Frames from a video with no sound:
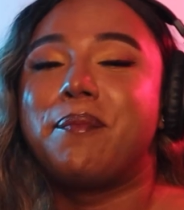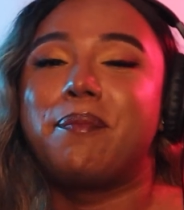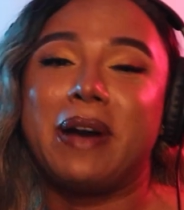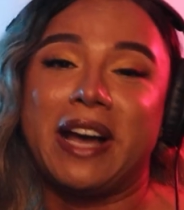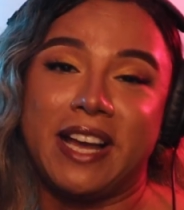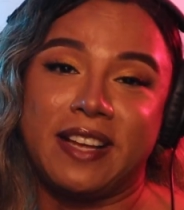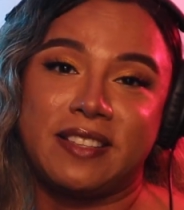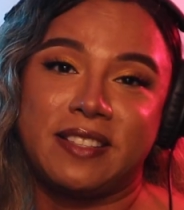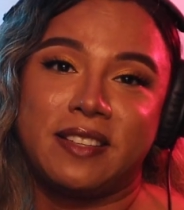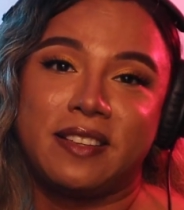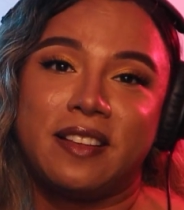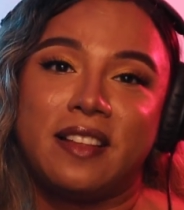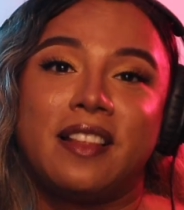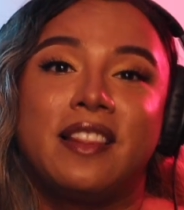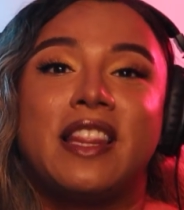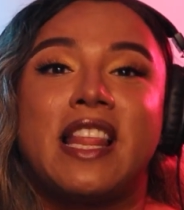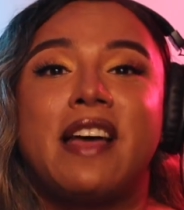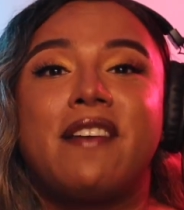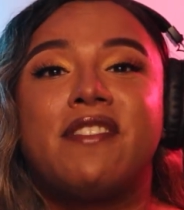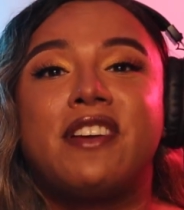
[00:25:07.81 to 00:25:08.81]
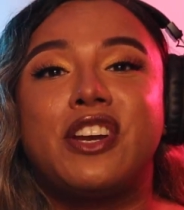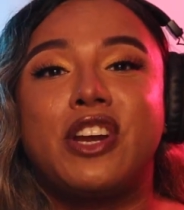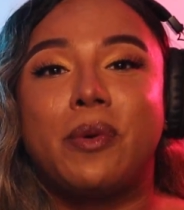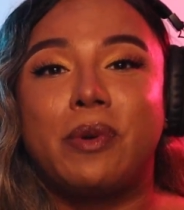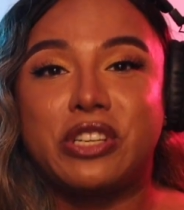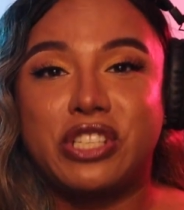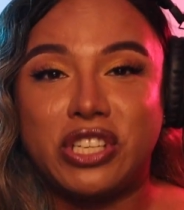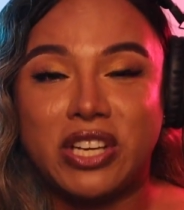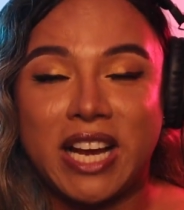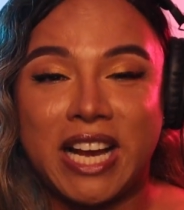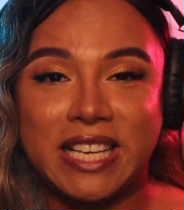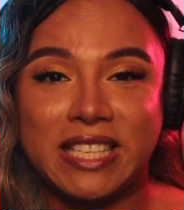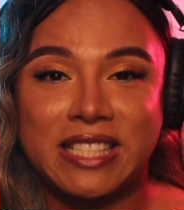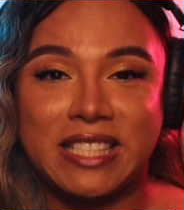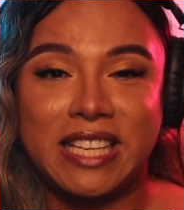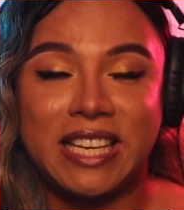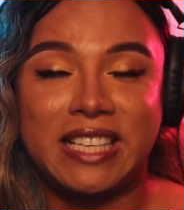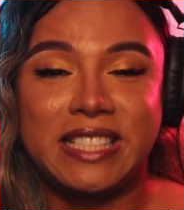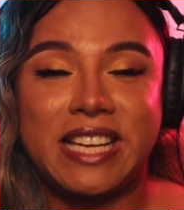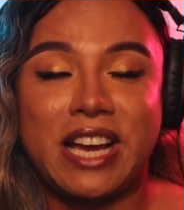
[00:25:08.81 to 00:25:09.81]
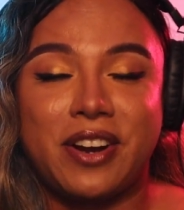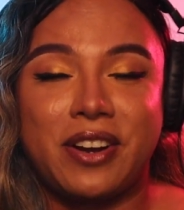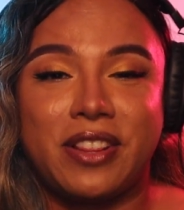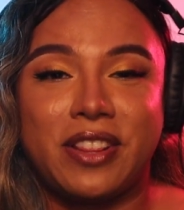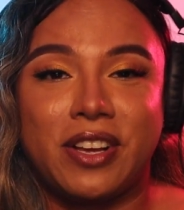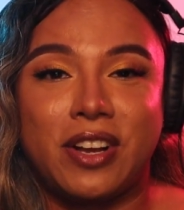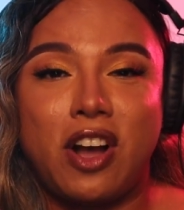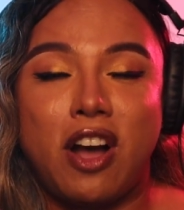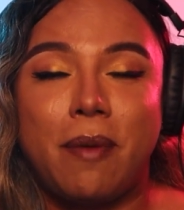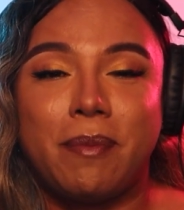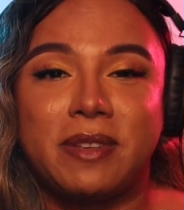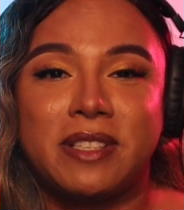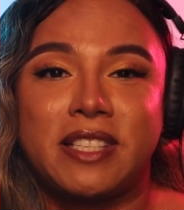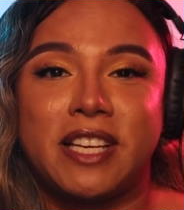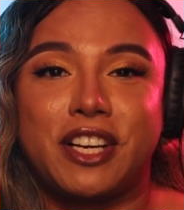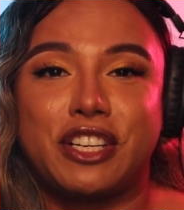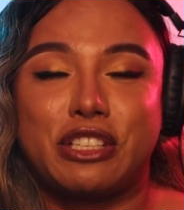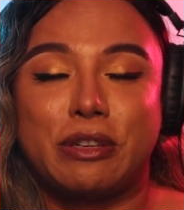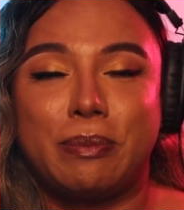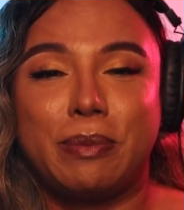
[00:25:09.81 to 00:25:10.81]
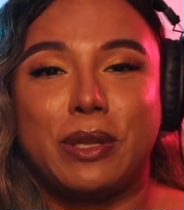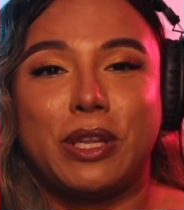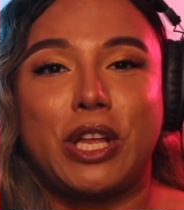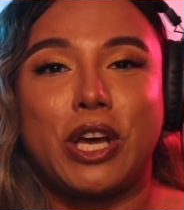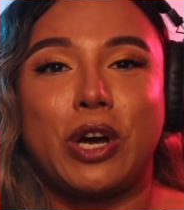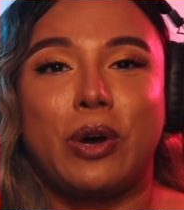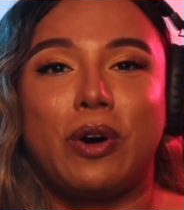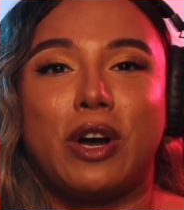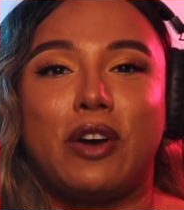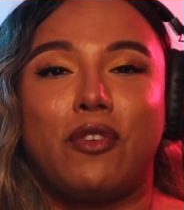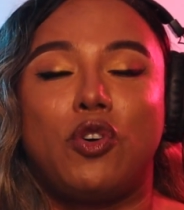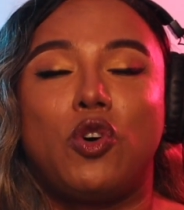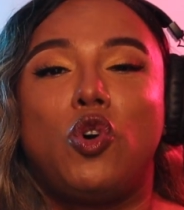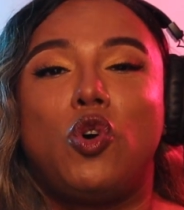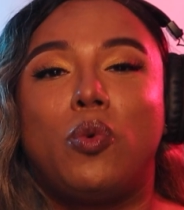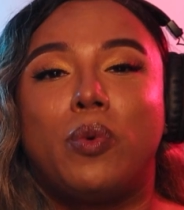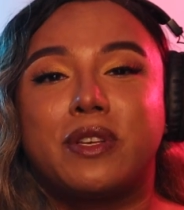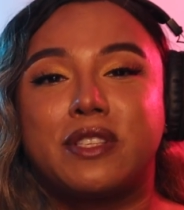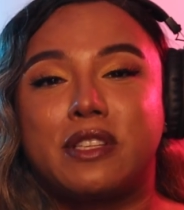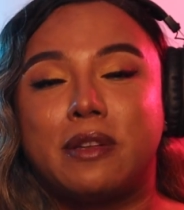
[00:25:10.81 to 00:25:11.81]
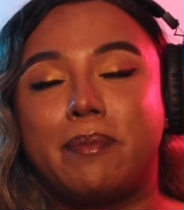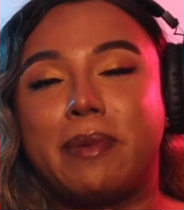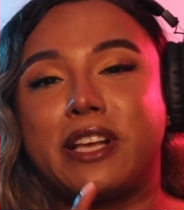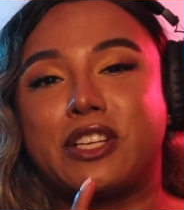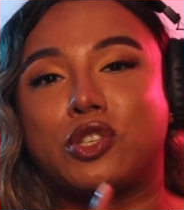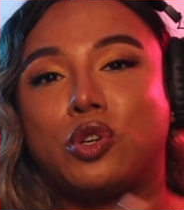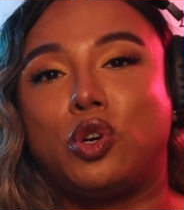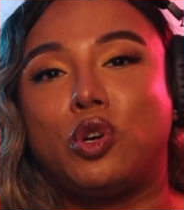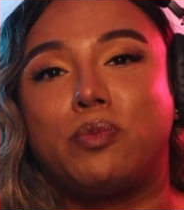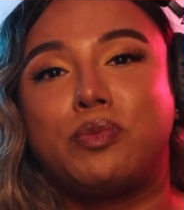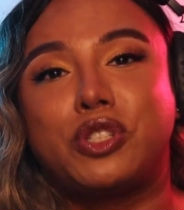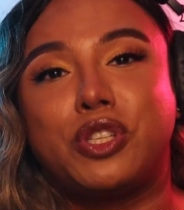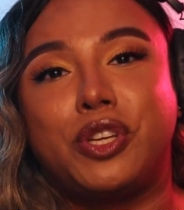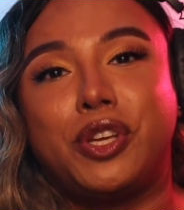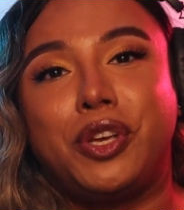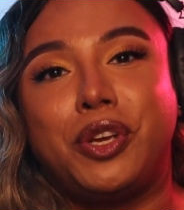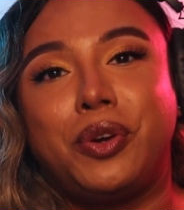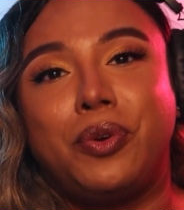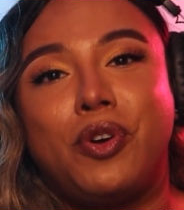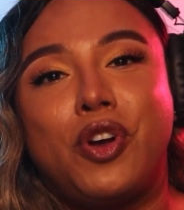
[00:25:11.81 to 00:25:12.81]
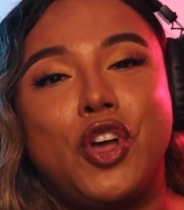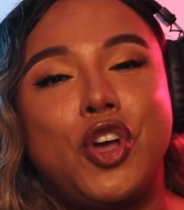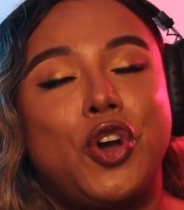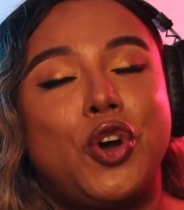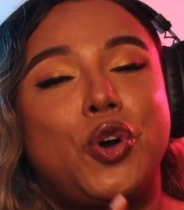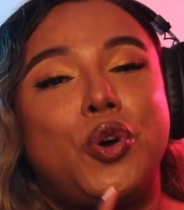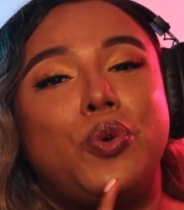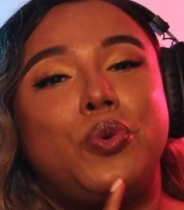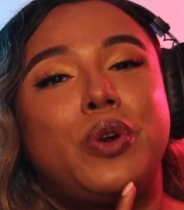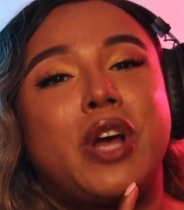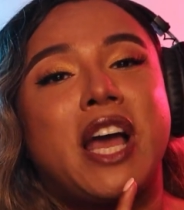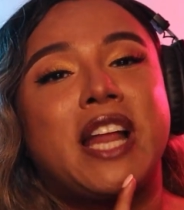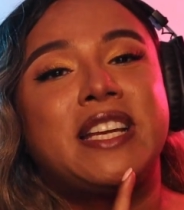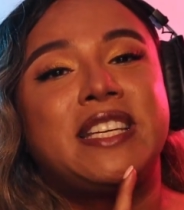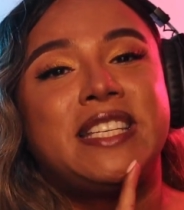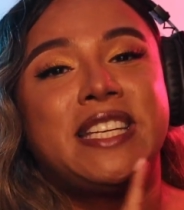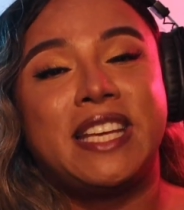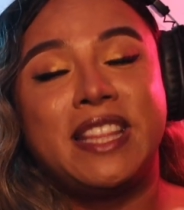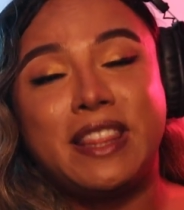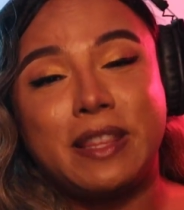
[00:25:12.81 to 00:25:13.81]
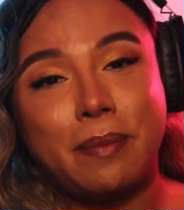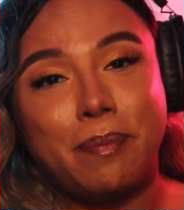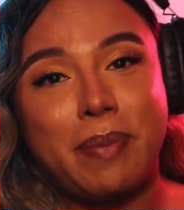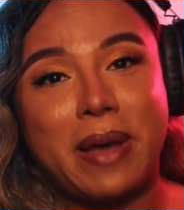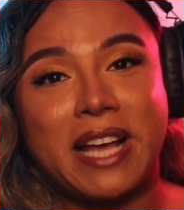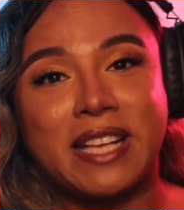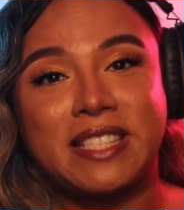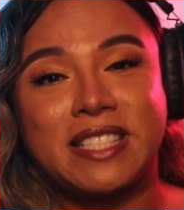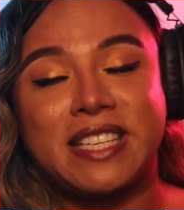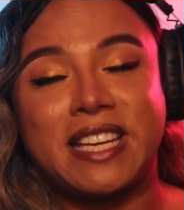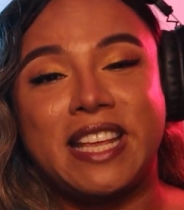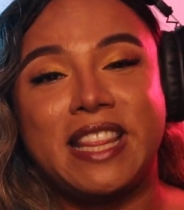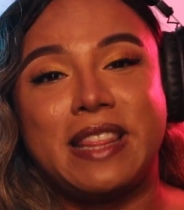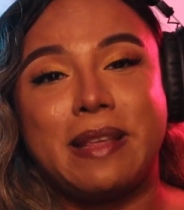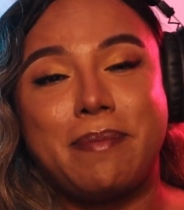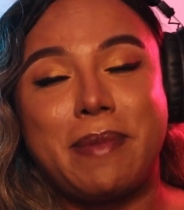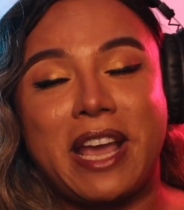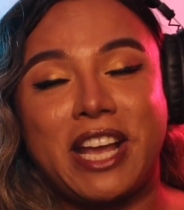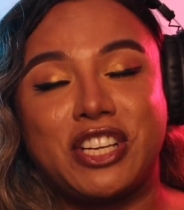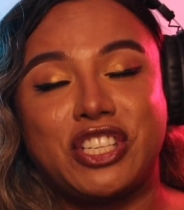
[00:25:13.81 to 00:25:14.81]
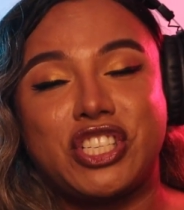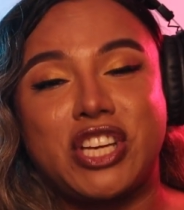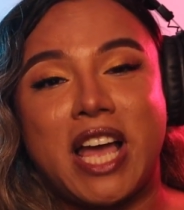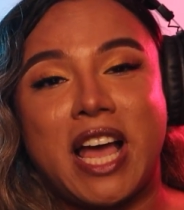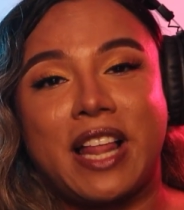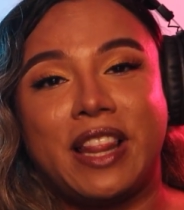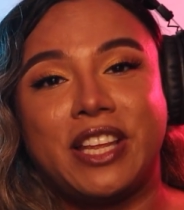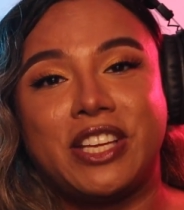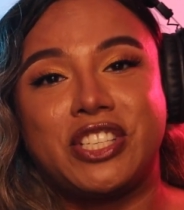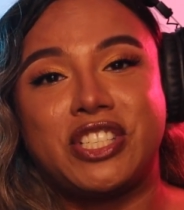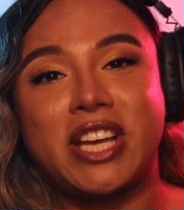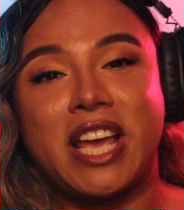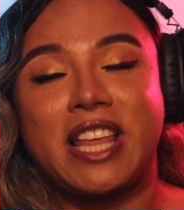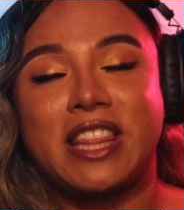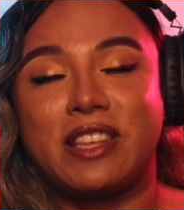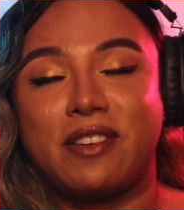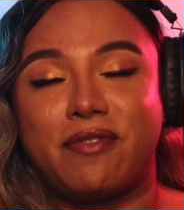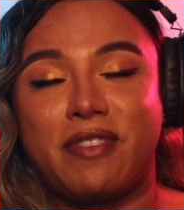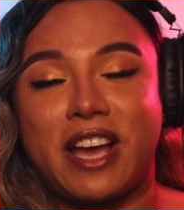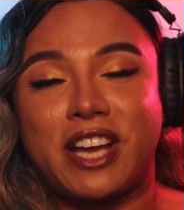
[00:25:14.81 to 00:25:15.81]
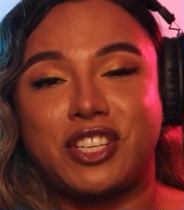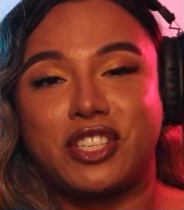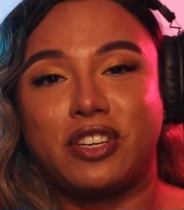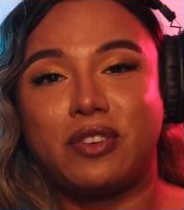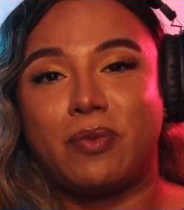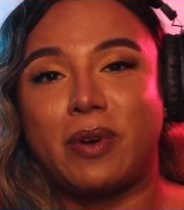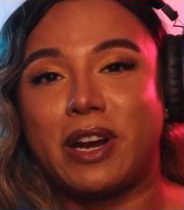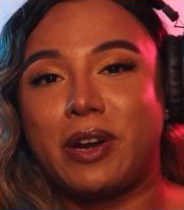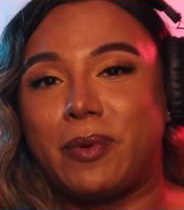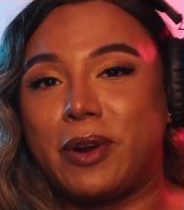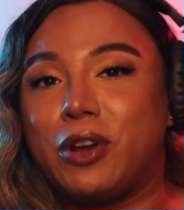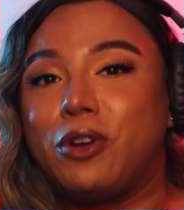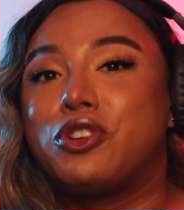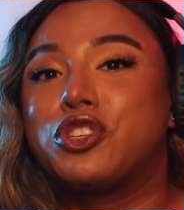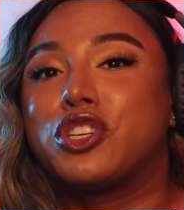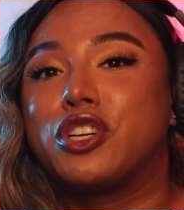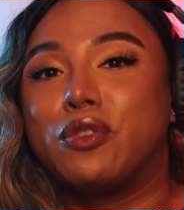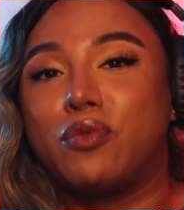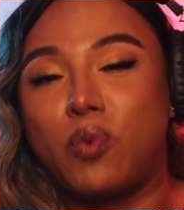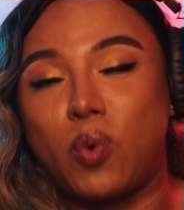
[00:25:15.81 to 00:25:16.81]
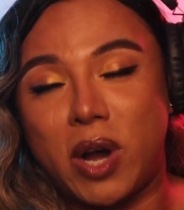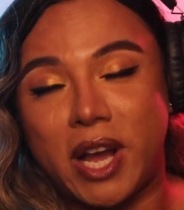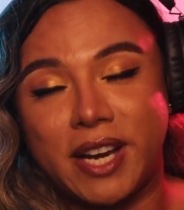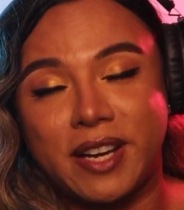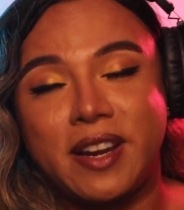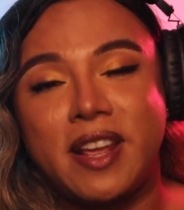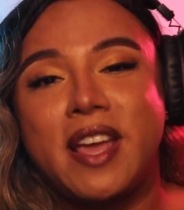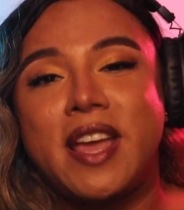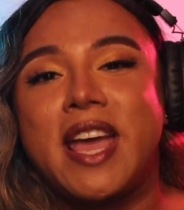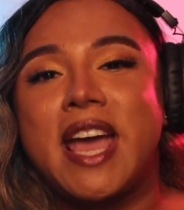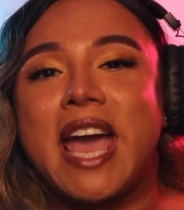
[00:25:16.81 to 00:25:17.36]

But let me know what you guys think down in the comment section below of who was the best group to you, who did the best in the main challenge and the fashion runway, who should have won.